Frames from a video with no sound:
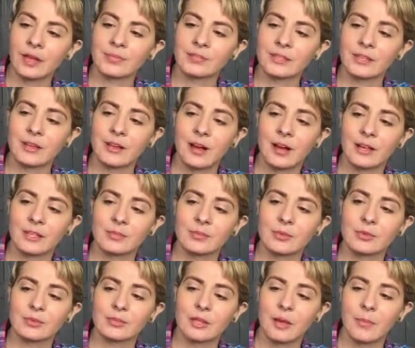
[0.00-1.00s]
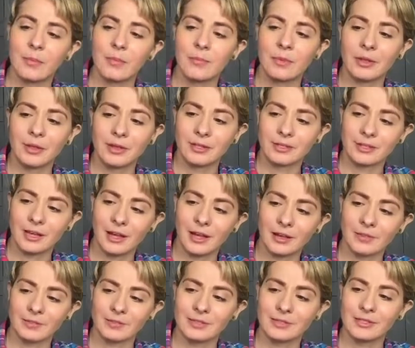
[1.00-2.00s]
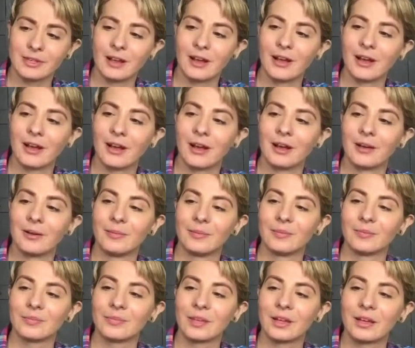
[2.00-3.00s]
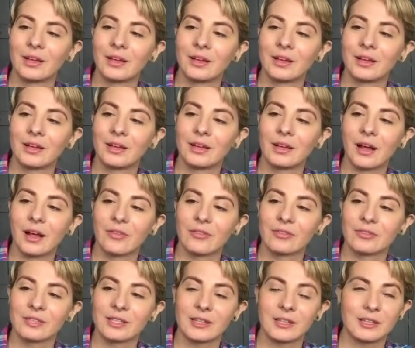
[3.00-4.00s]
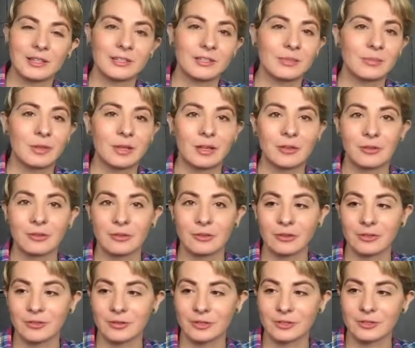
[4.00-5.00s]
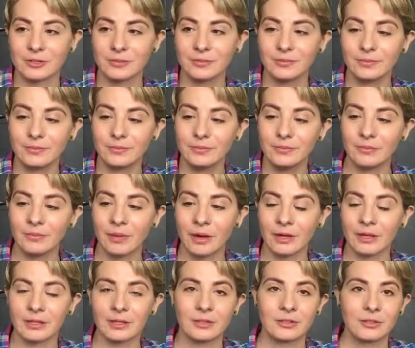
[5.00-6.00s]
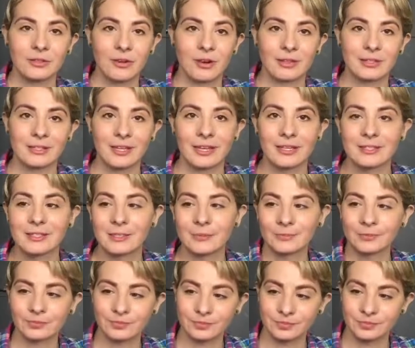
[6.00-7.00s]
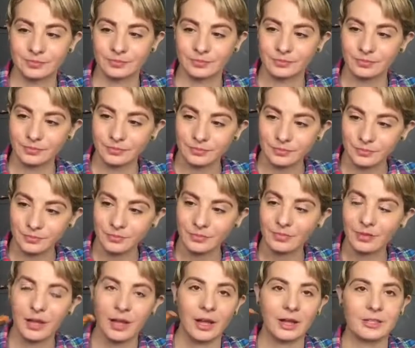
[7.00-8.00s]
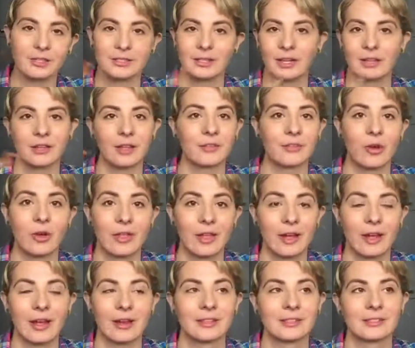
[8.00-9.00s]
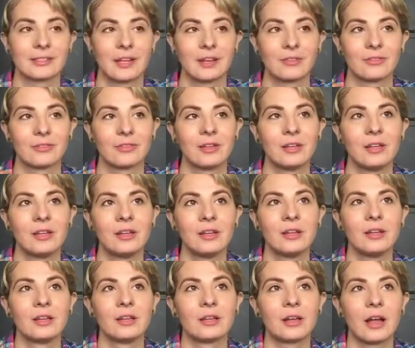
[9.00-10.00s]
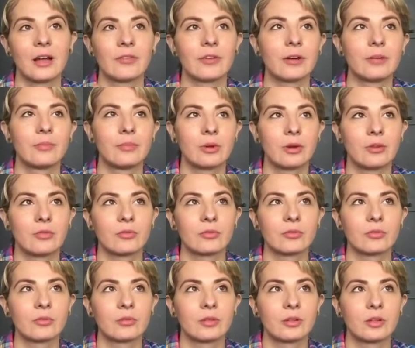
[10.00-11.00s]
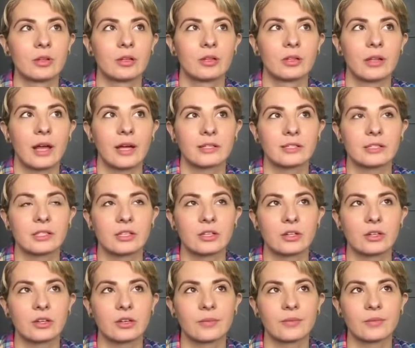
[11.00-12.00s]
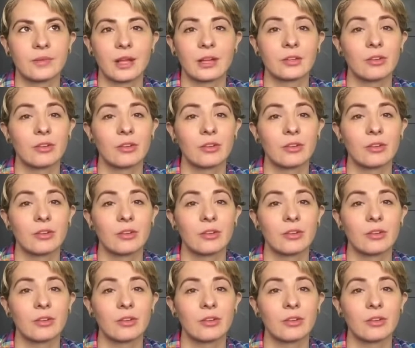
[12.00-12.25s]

I've seen Cosmos a million times. I've seen Inexplicable Universe by Neil deGrasse Tyson. I love all that kind of stuff. I read a book last year.